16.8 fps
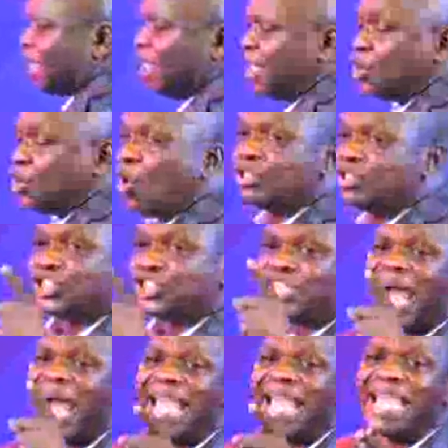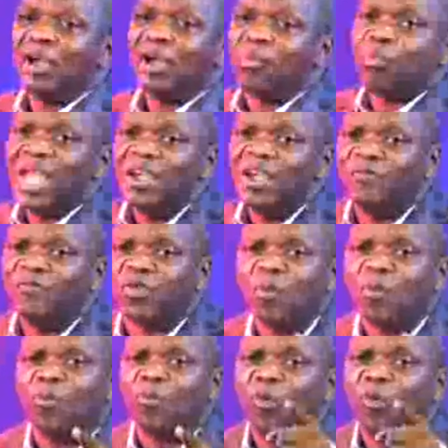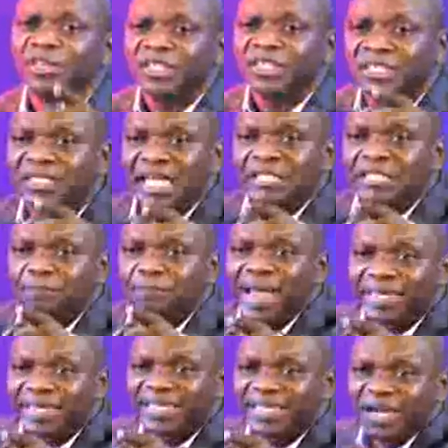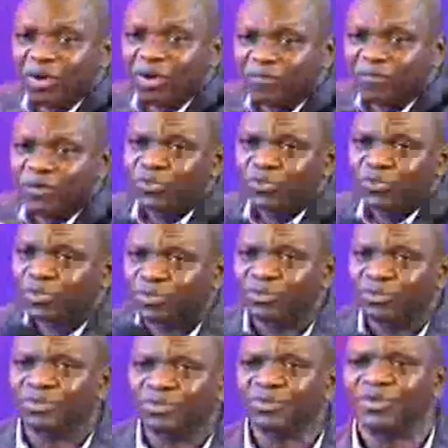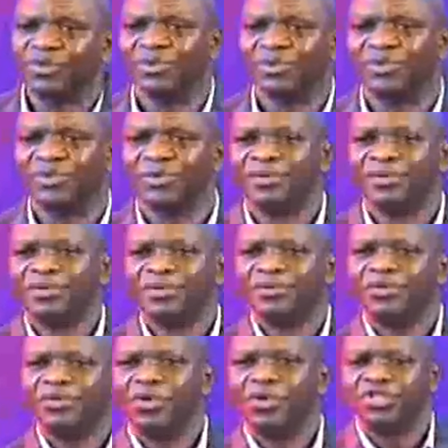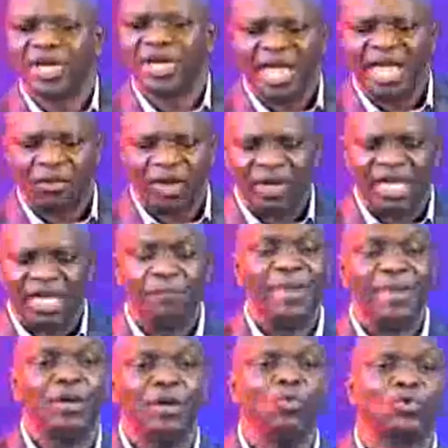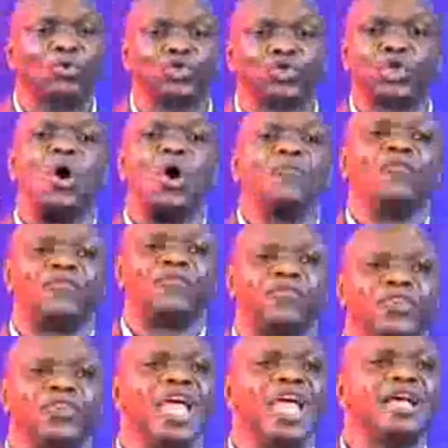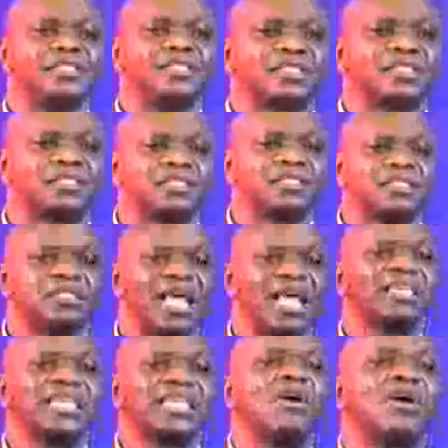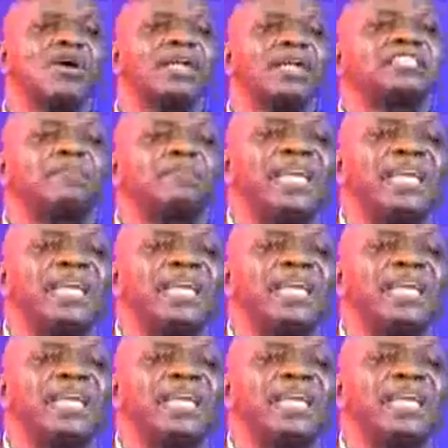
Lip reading: don't shy away from what is expected of you to do. Don't shy away. It may look tough. Yes, that's how great men are